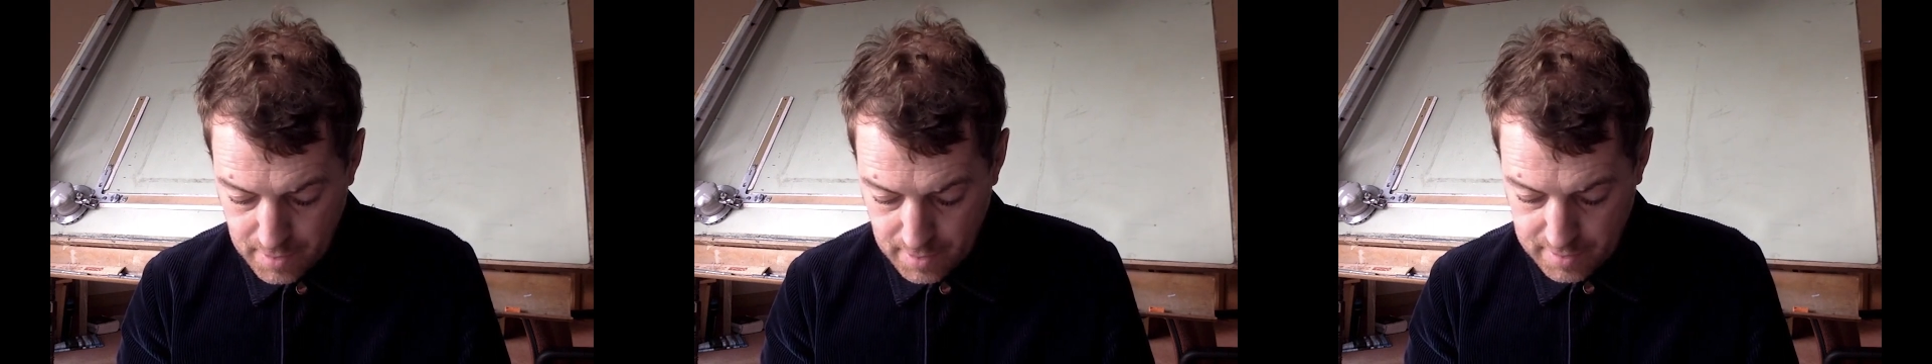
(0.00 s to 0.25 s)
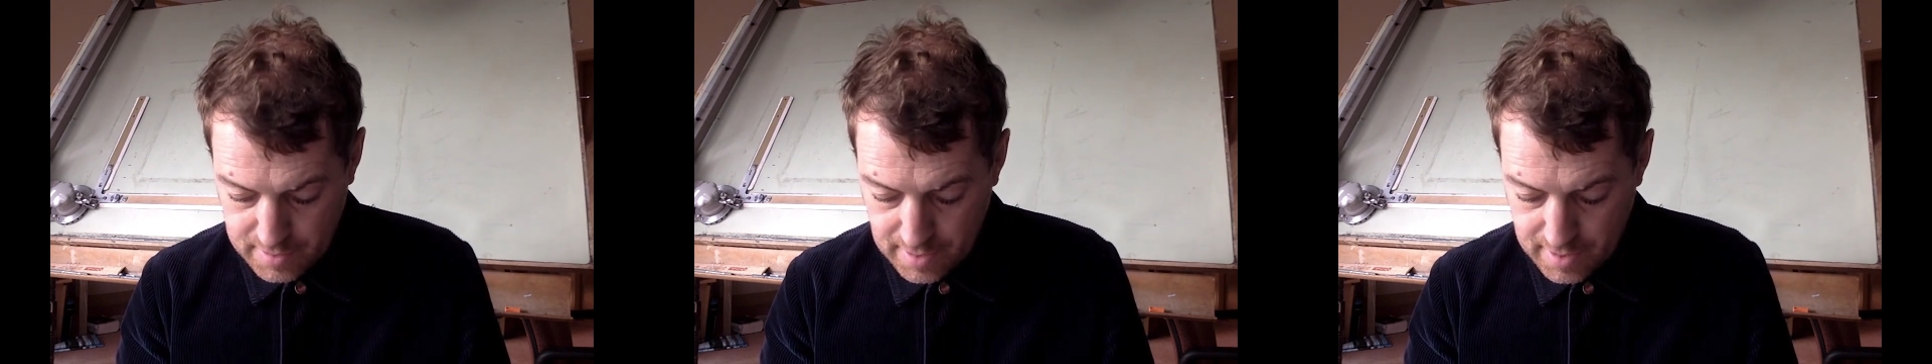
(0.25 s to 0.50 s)

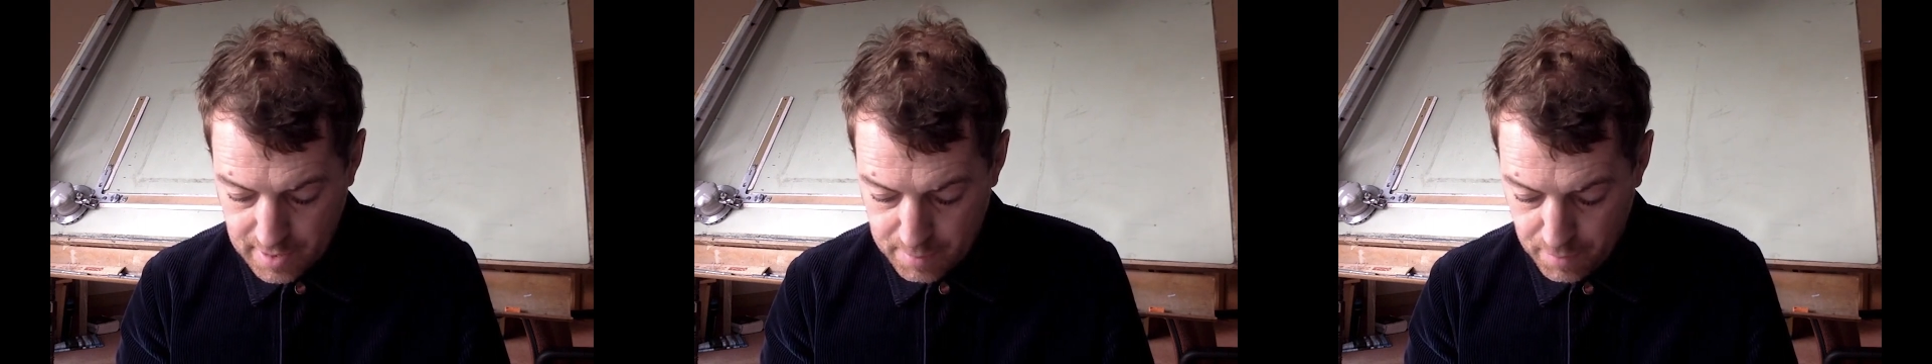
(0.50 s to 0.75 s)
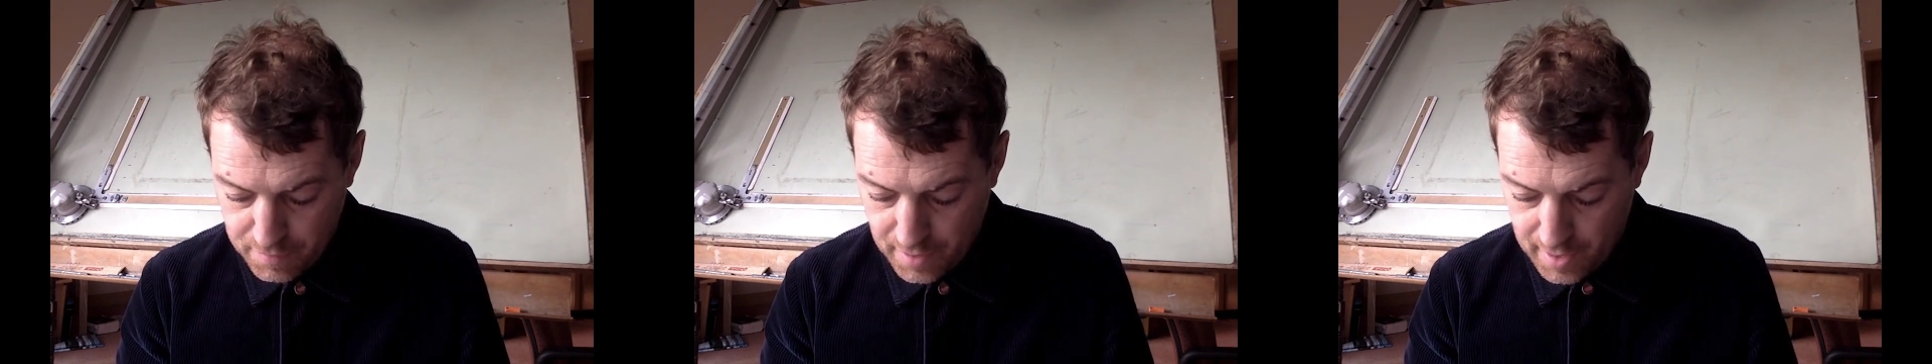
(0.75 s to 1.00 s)
extending
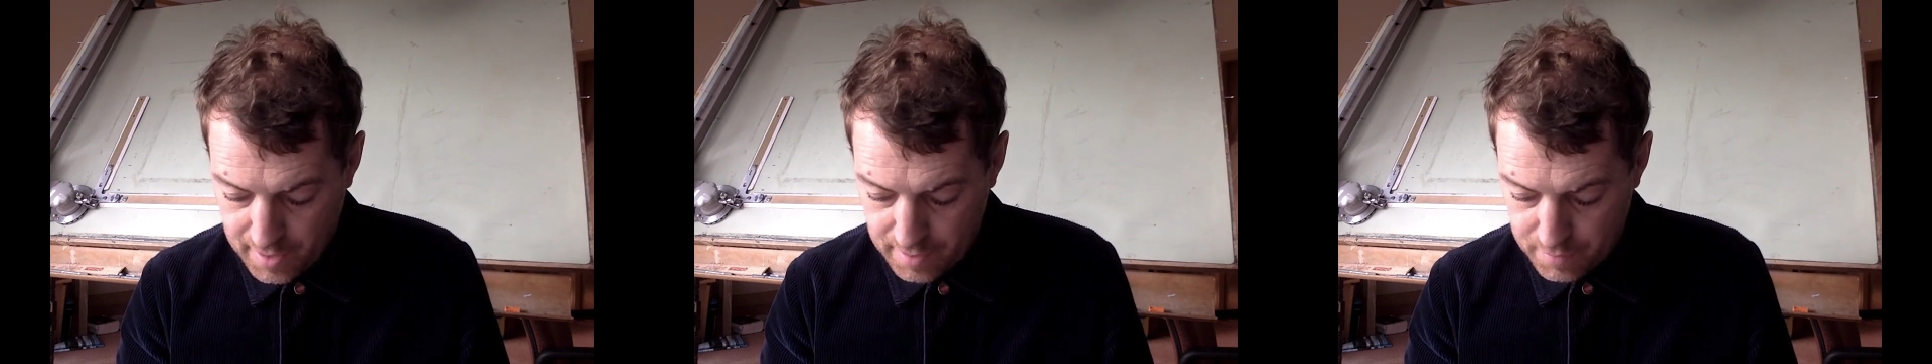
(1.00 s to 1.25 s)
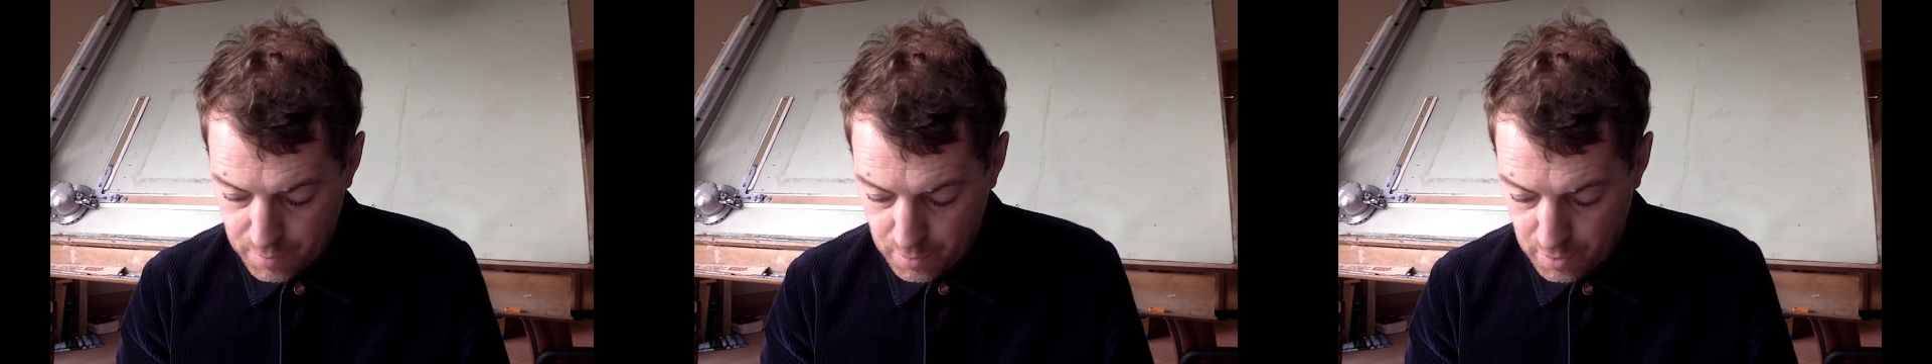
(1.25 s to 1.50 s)
above the height
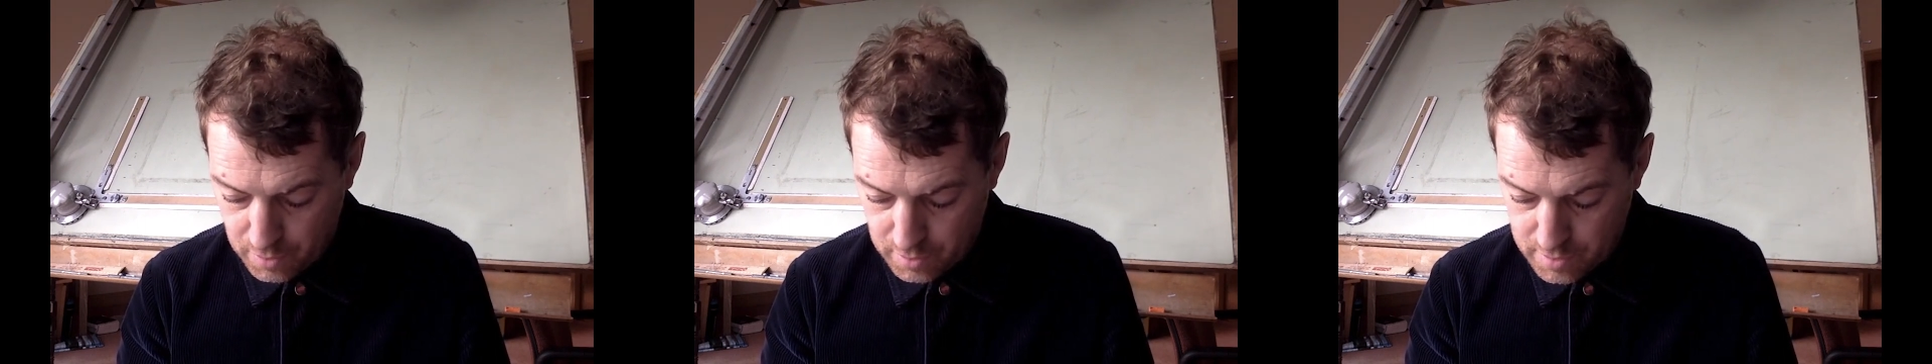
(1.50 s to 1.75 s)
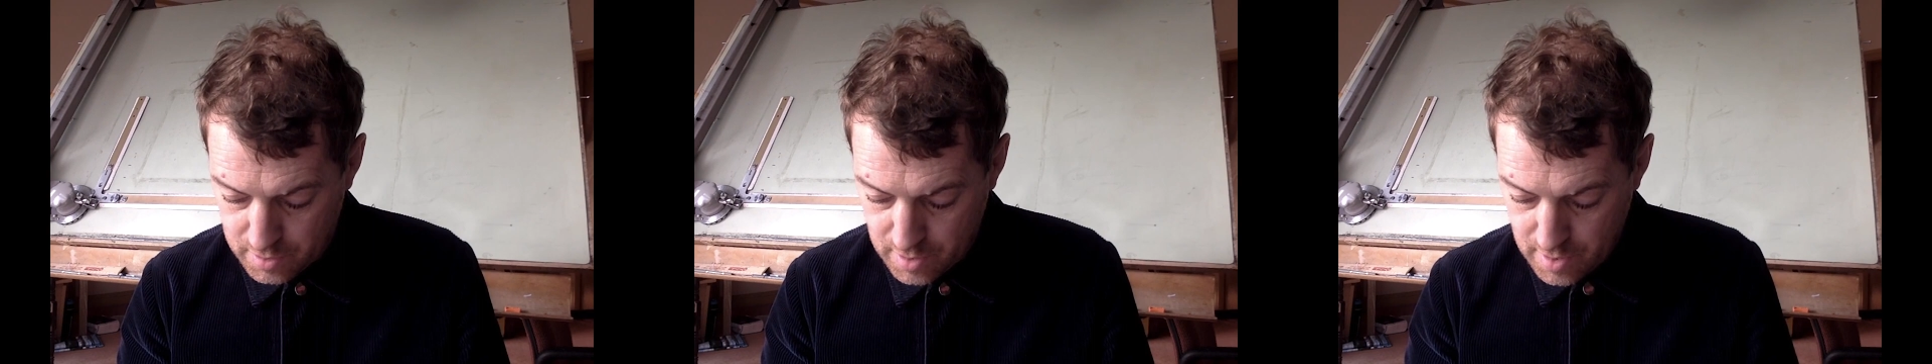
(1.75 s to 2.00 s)
of the
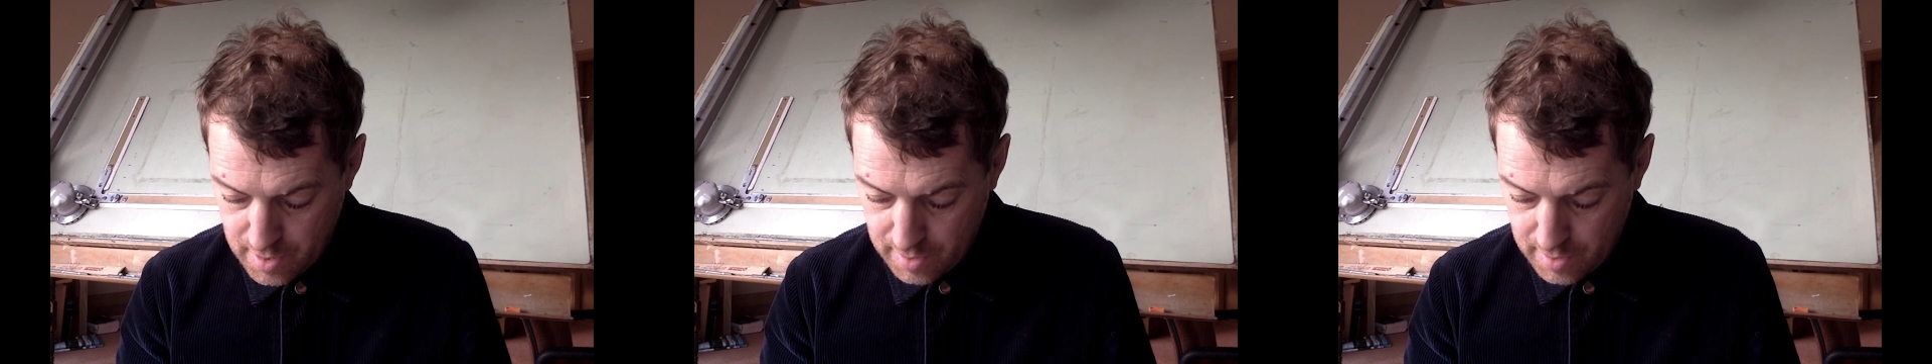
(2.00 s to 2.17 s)
walls